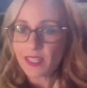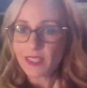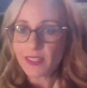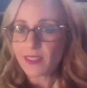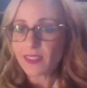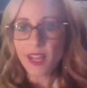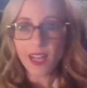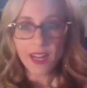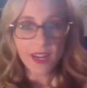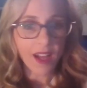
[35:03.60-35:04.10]
that
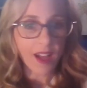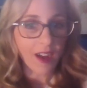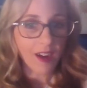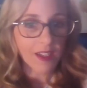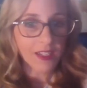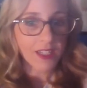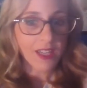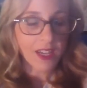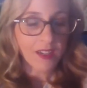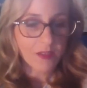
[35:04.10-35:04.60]
it's not a
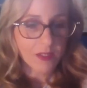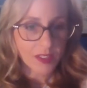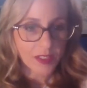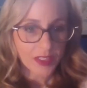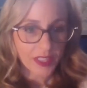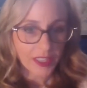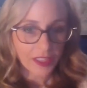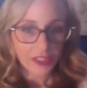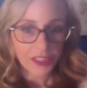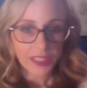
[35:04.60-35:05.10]
hard
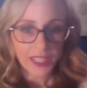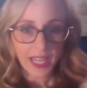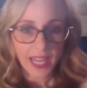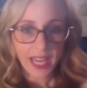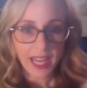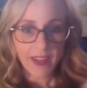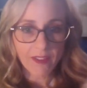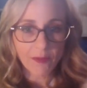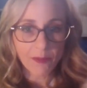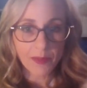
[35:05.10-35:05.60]
conversation to
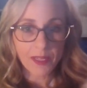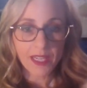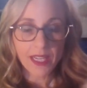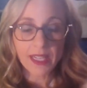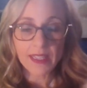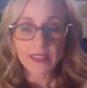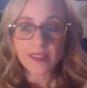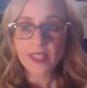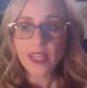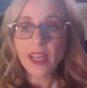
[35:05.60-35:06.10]
have
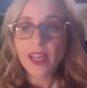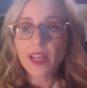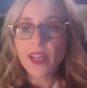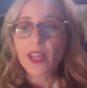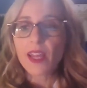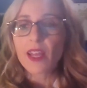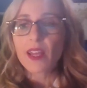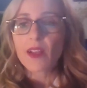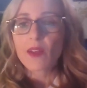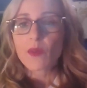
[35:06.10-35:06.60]
because,
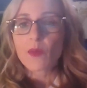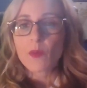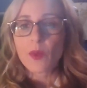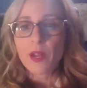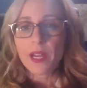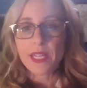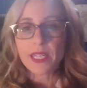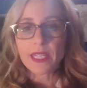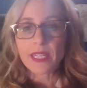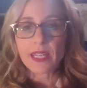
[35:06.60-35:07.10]

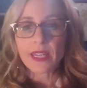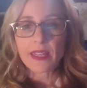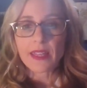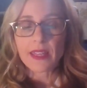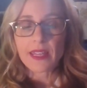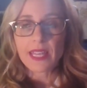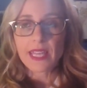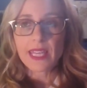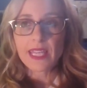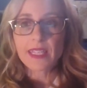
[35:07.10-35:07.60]
right,
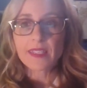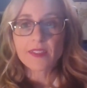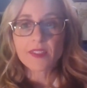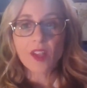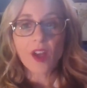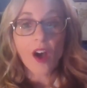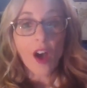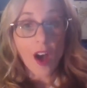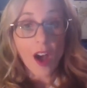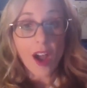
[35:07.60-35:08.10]
these
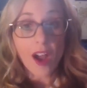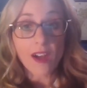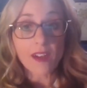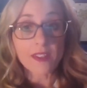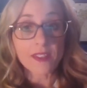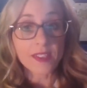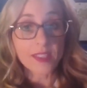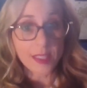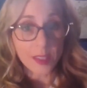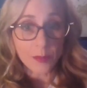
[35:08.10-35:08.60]

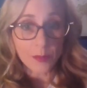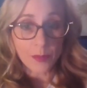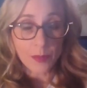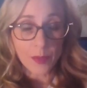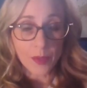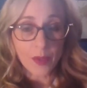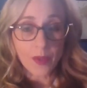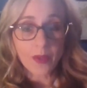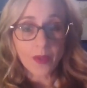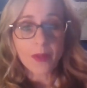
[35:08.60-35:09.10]
are
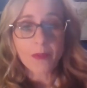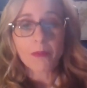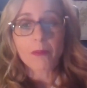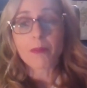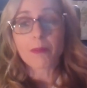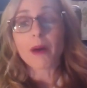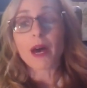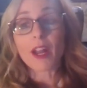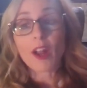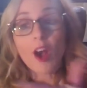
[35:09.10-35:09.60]
simple
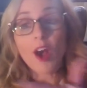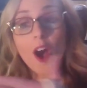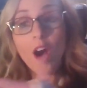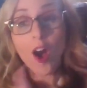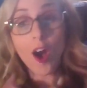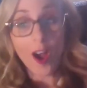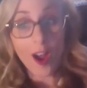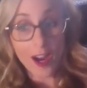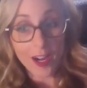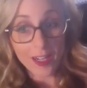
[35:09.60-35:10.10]
but
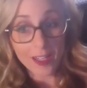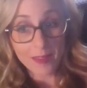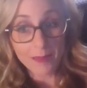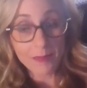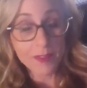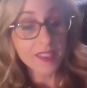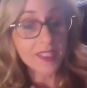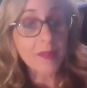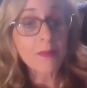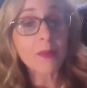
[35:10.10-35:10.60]
hard.
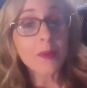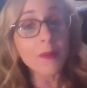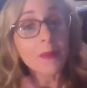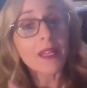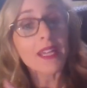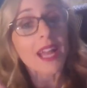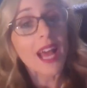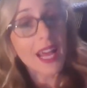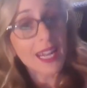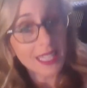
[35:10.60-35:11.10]
Simple
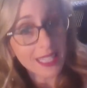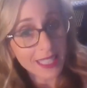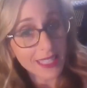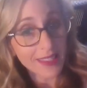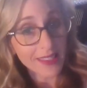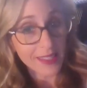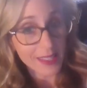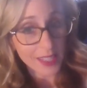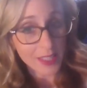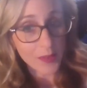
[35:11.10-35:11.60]
but not
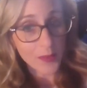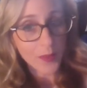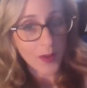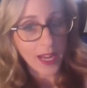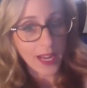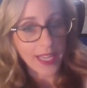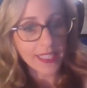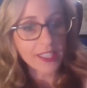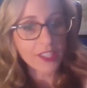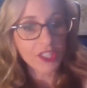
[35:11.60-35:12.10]
easy,
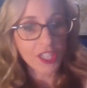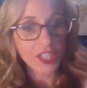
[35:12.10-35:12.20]
right?